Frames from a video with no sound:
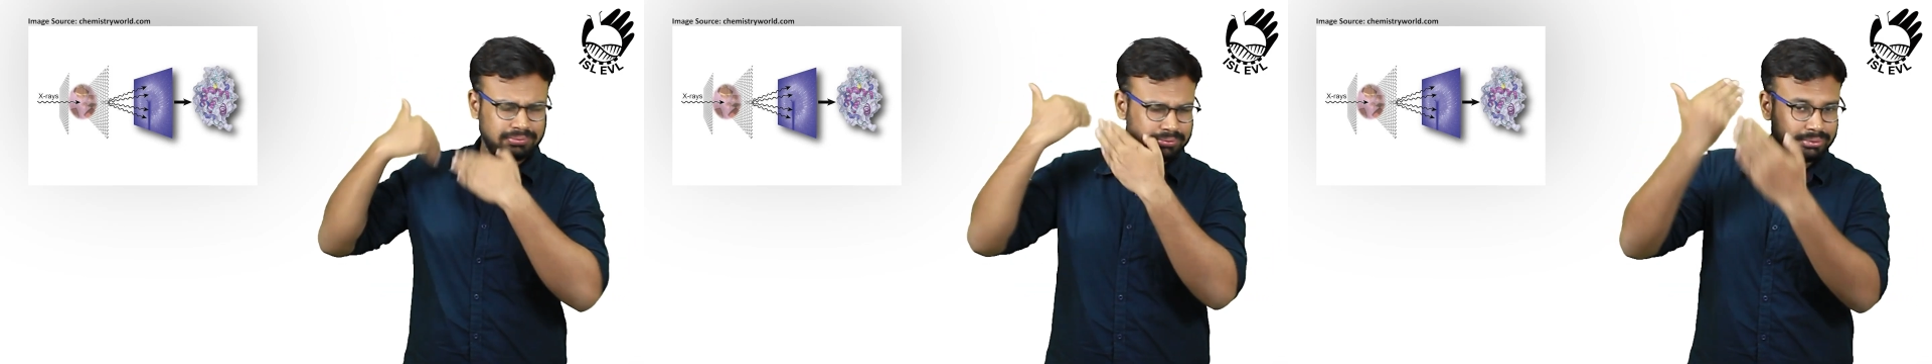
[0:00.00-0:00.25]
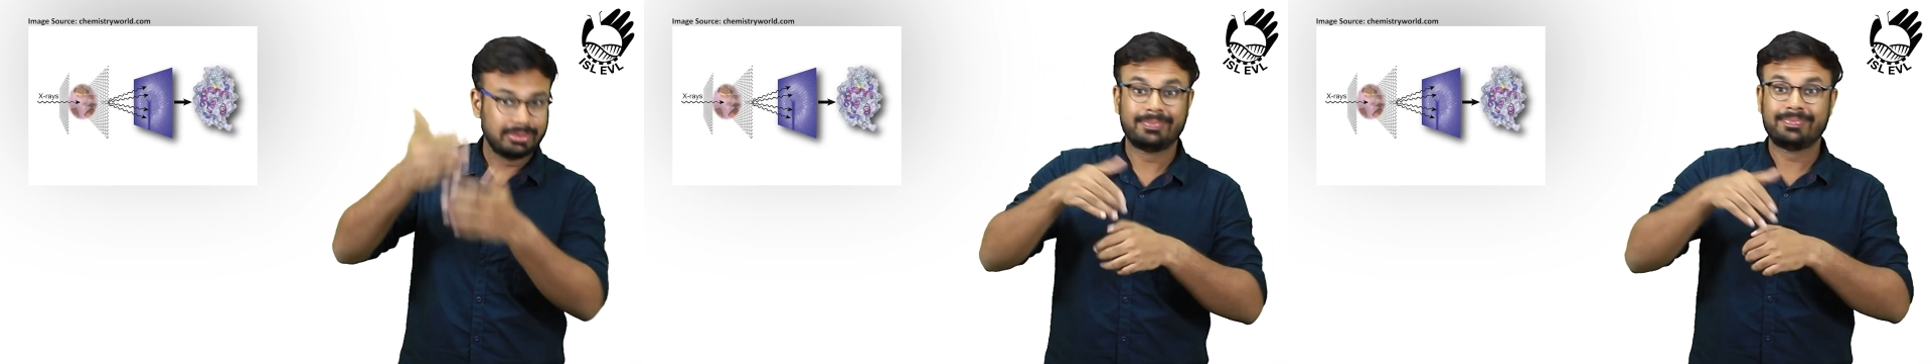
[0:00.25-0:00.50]

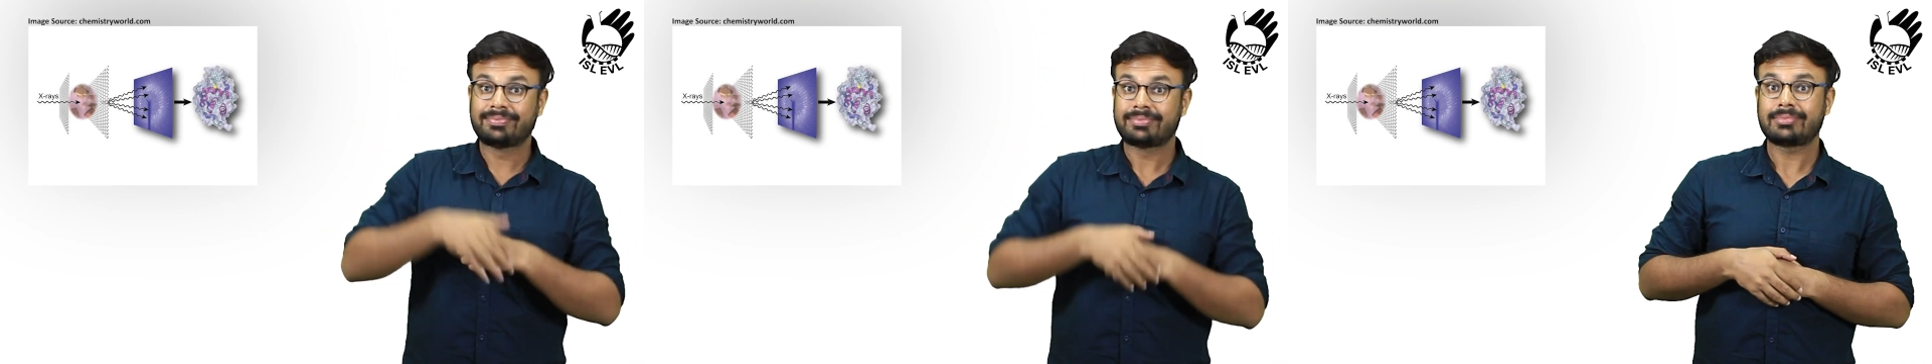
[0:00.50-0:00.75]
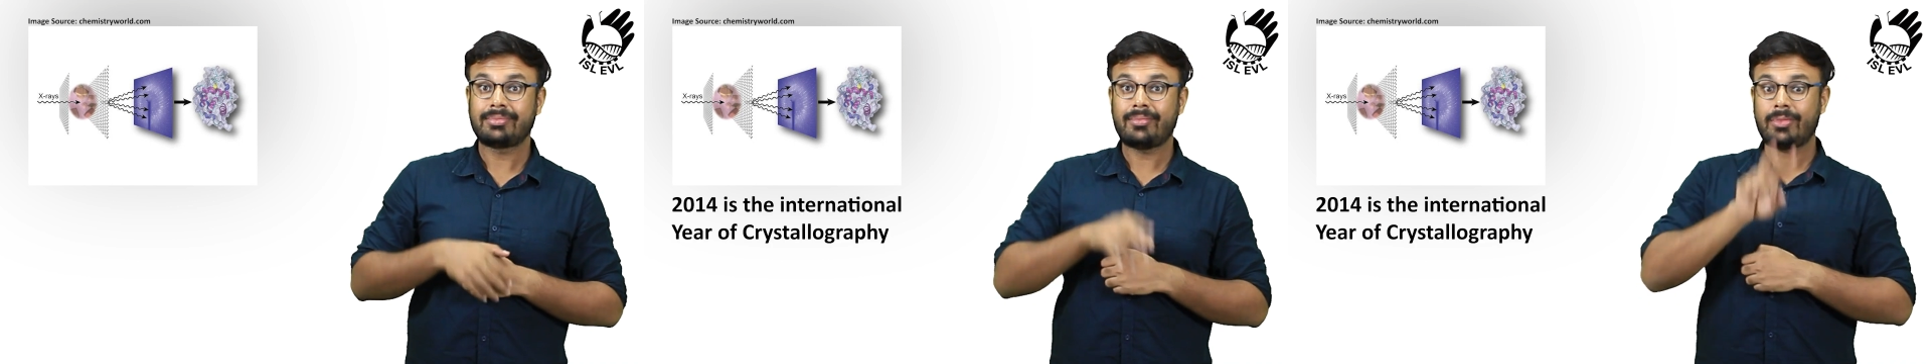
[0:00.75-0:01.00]
And
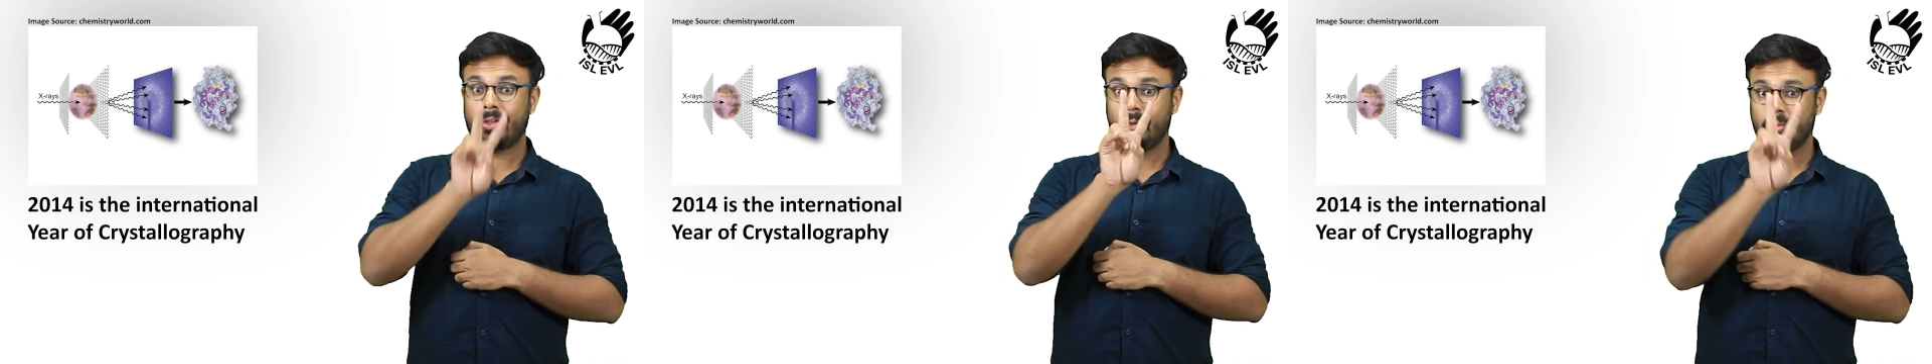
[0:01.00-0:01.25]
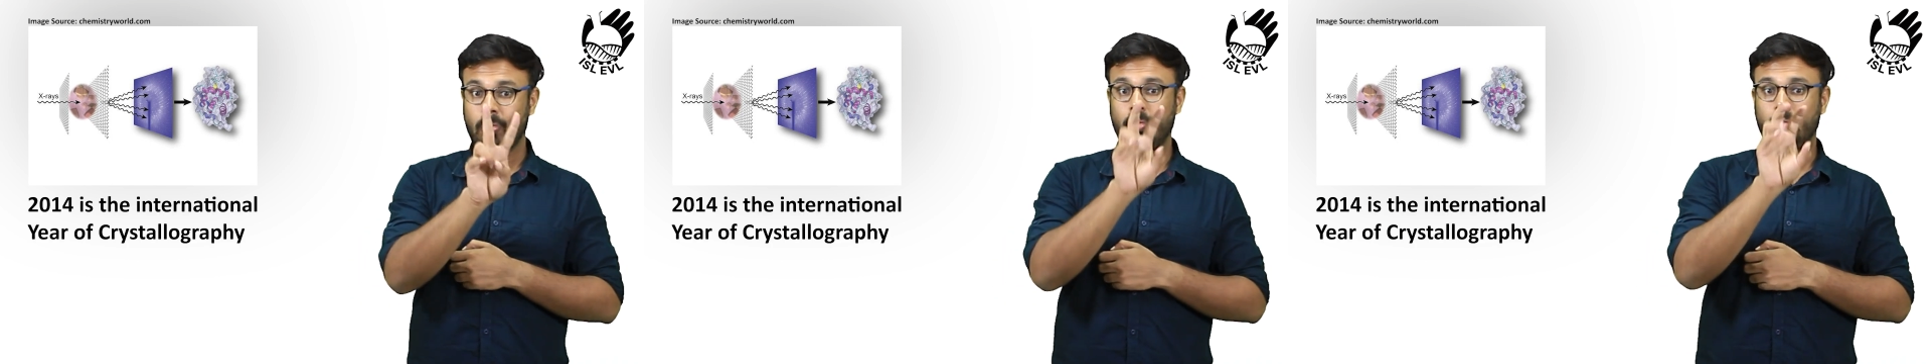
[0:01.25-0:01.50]
at the age
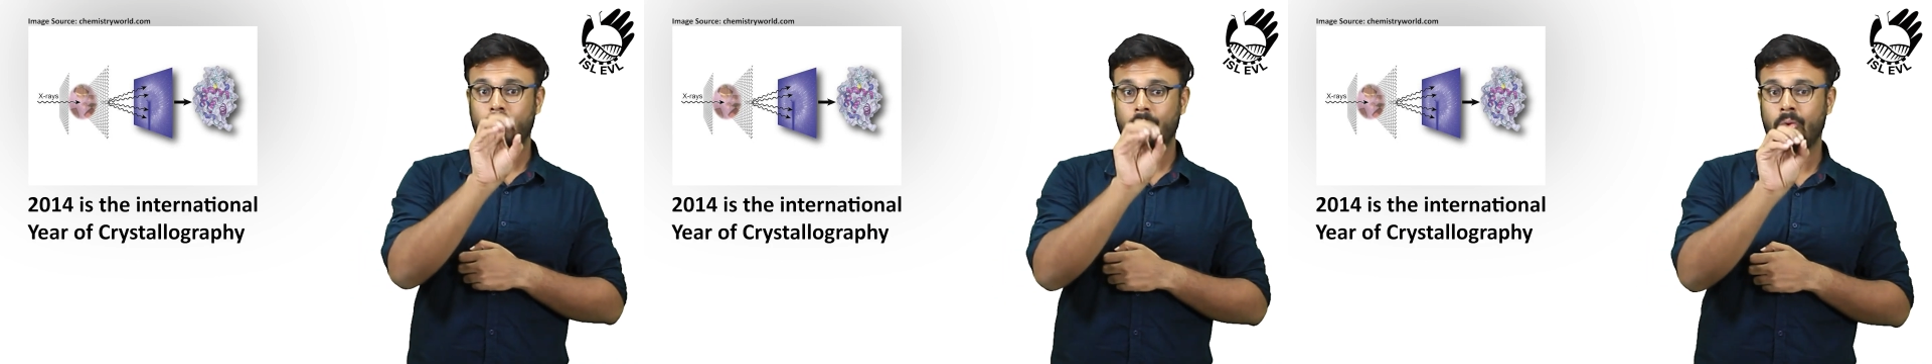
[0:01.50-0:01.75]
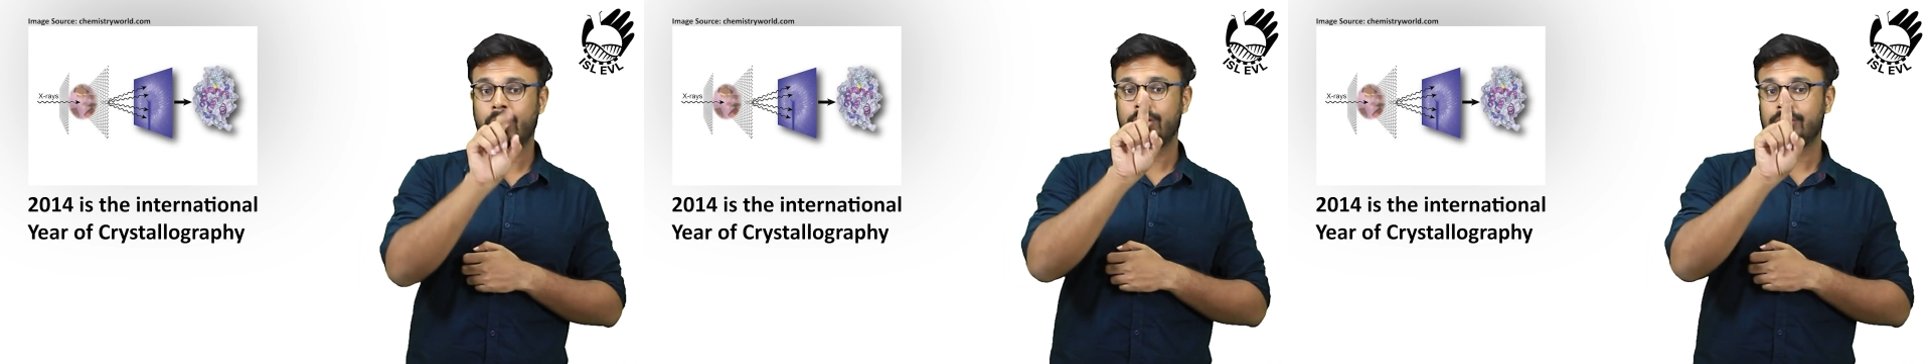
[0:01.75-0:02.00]
of
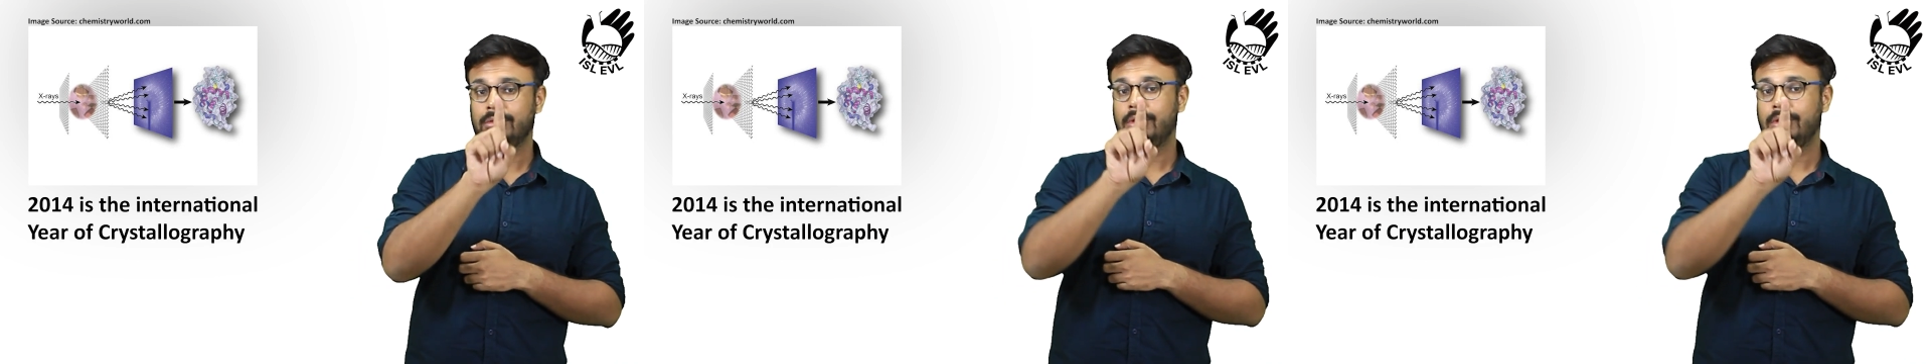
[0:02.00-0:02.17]
25,